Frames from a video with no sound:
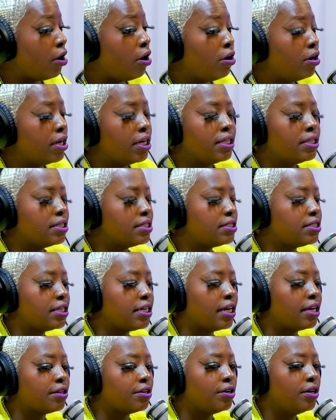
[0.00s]
We're all in this
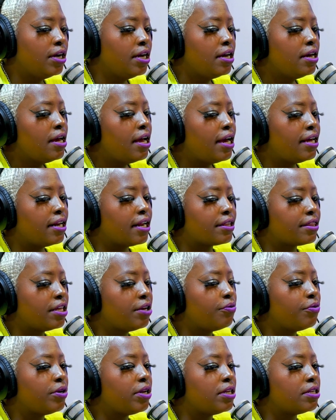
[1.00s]
together. And I
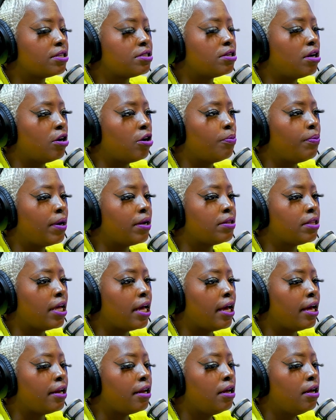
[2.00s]
think we need to talk
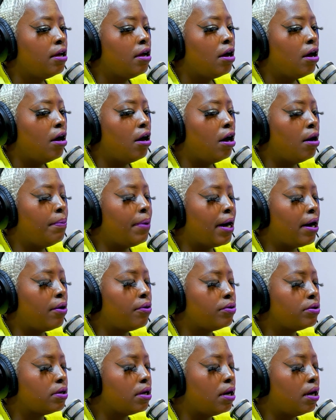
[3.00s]
about that,
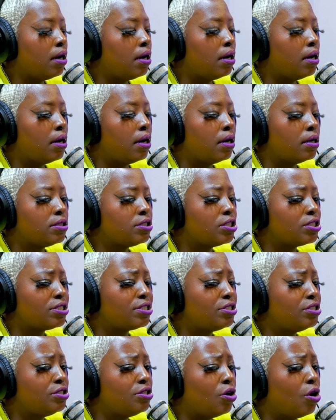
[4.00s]
about
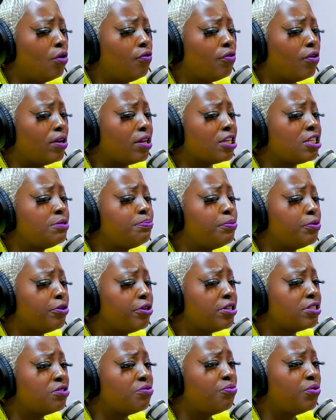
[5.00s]
just the overall
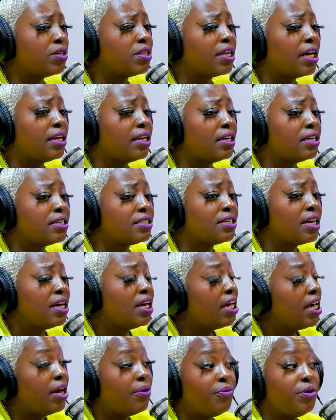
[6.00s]
experience of what that is.
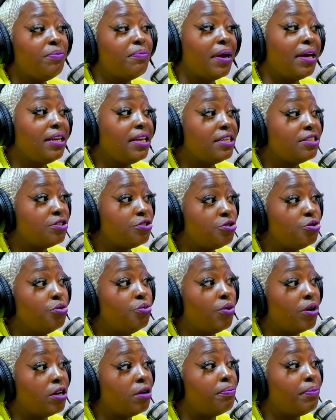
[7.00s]
And we may need to
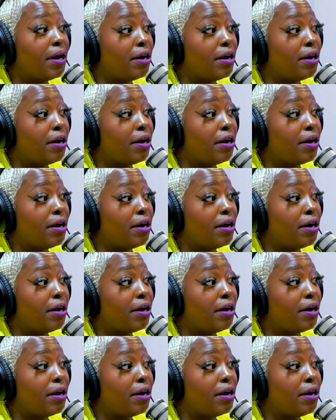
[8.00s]
do one